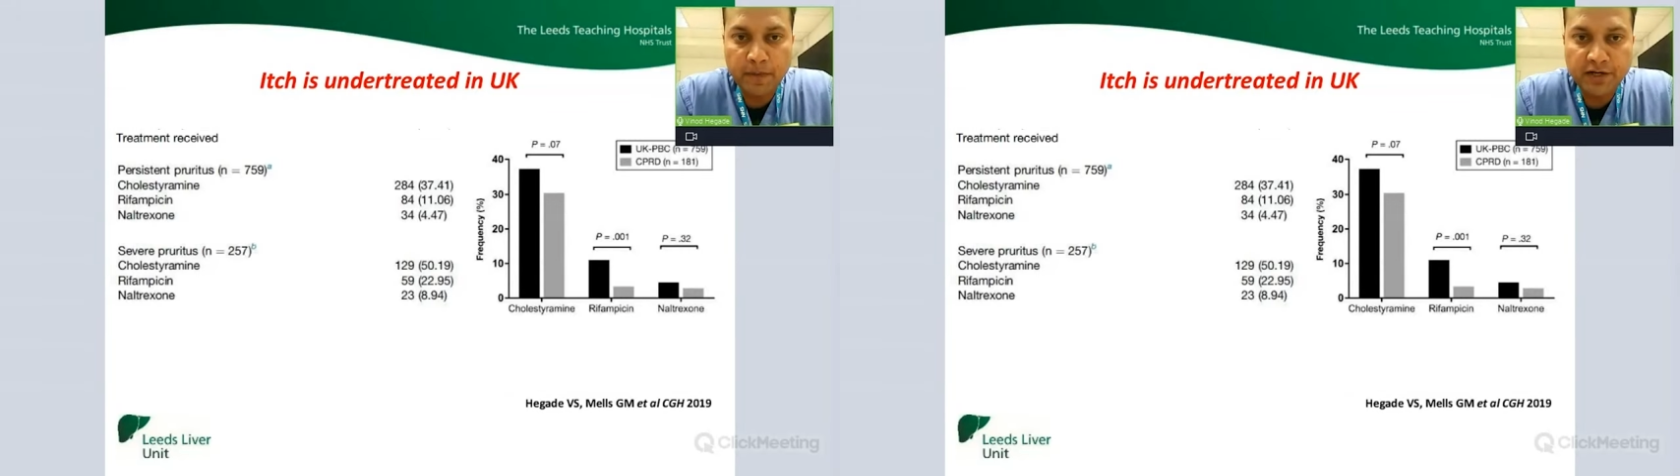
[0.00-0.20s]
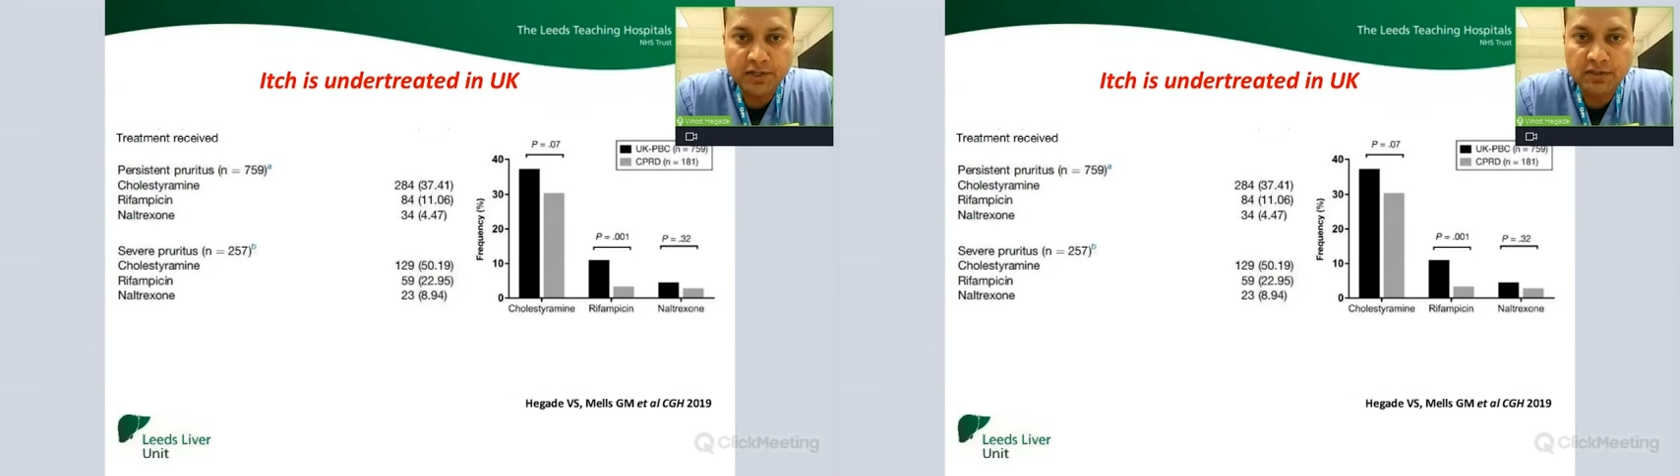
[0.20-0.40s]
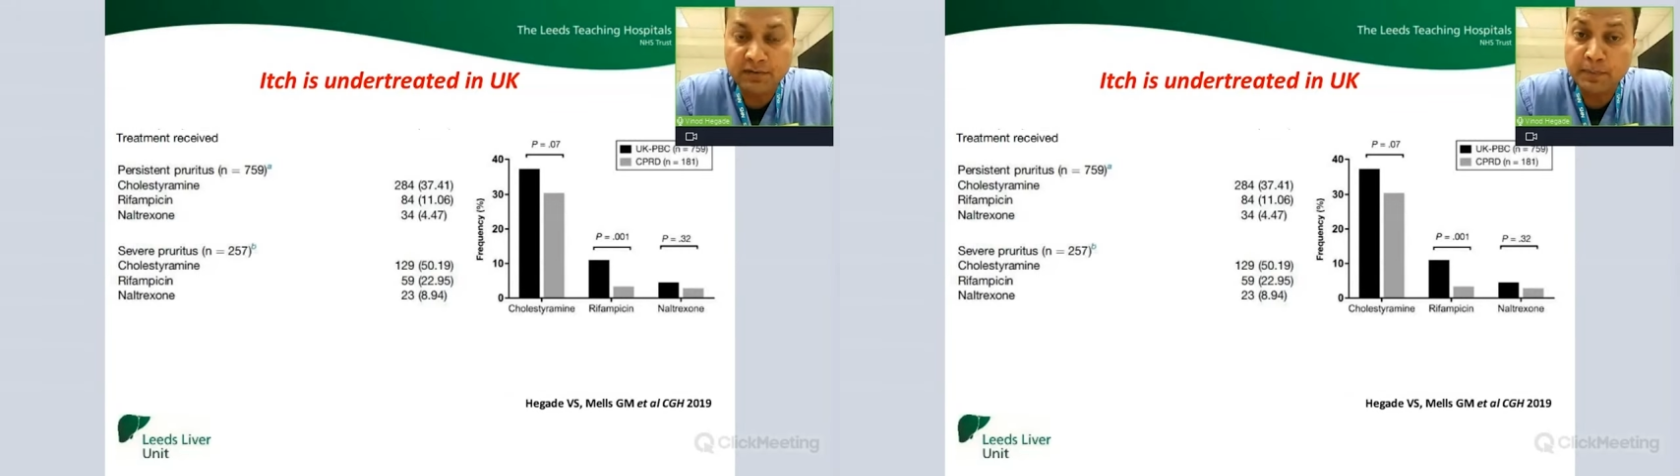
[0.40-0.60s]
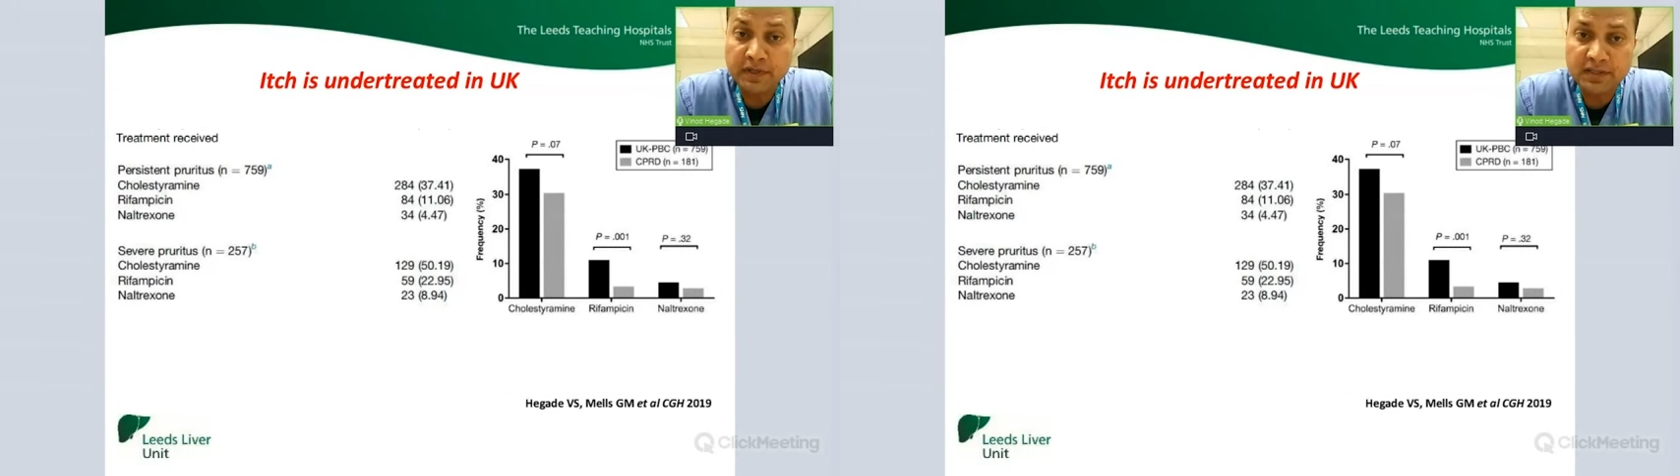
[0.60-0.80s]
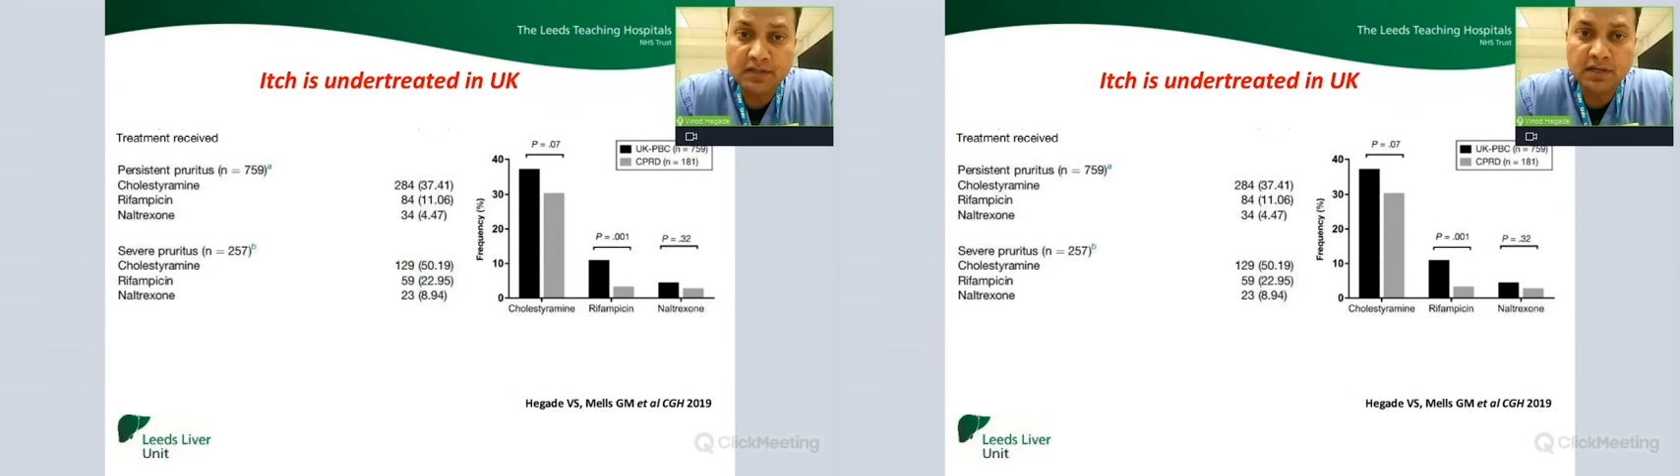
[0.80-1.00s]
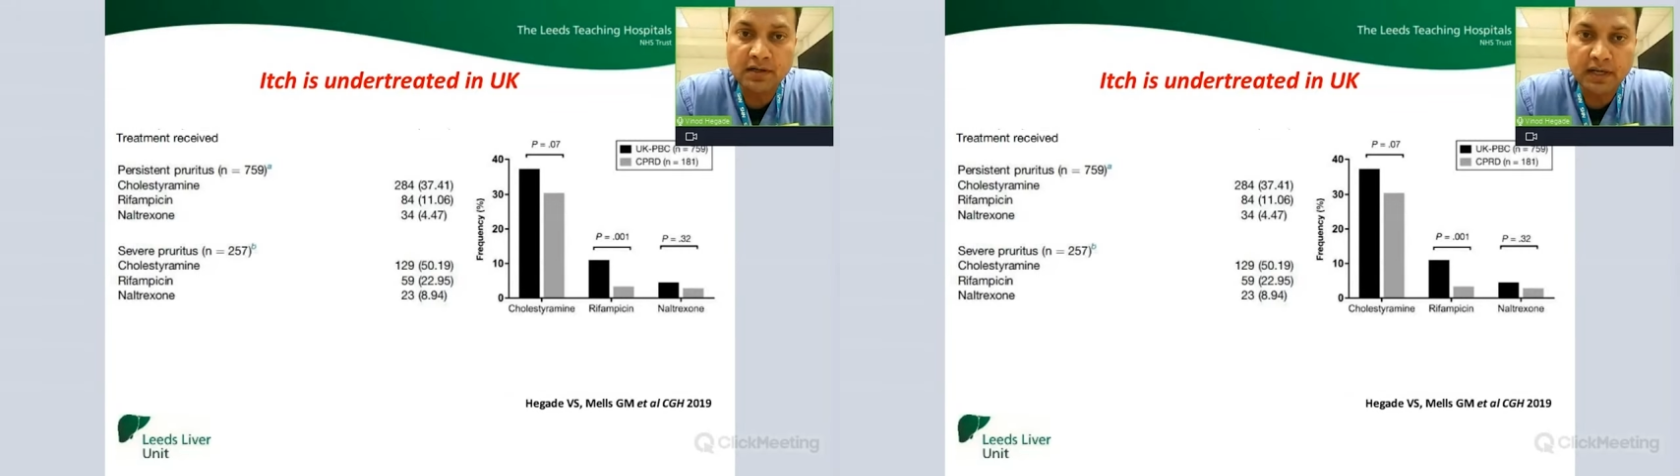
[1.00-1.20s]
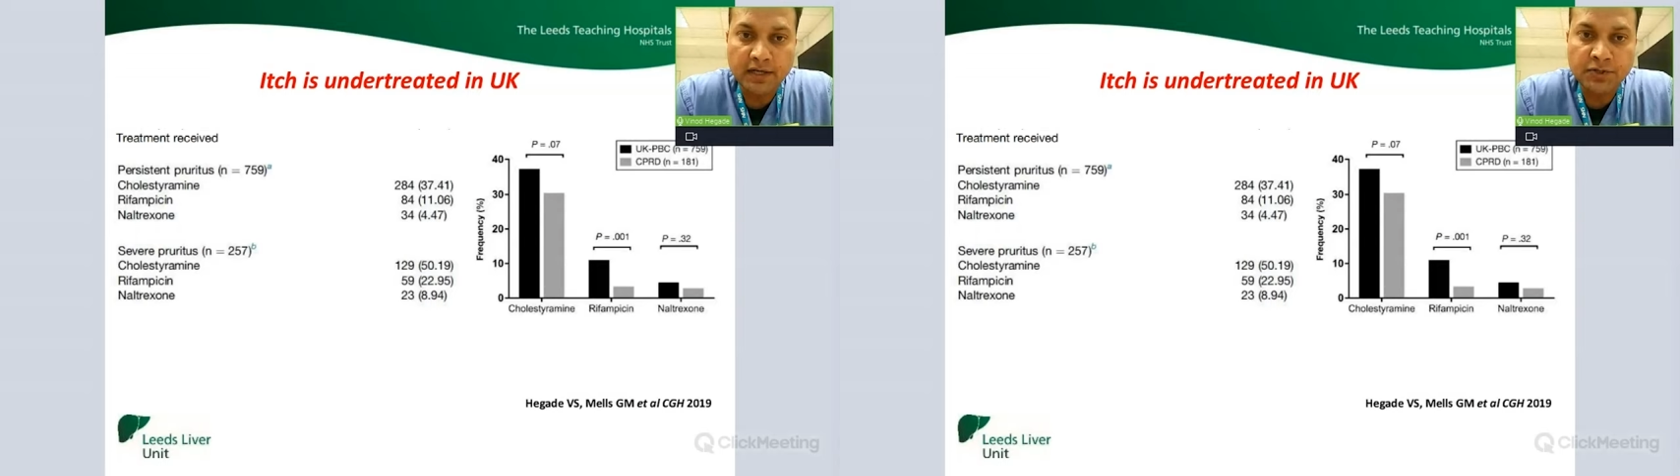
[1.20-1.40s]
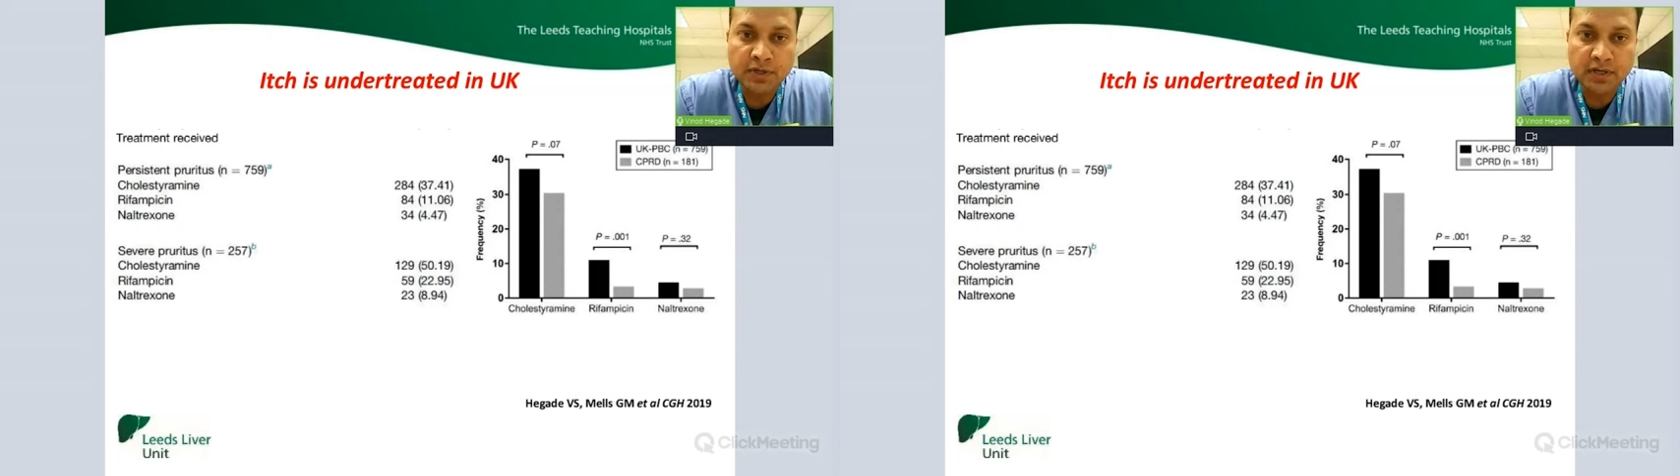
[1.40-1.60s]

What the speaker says: patients with persistent itch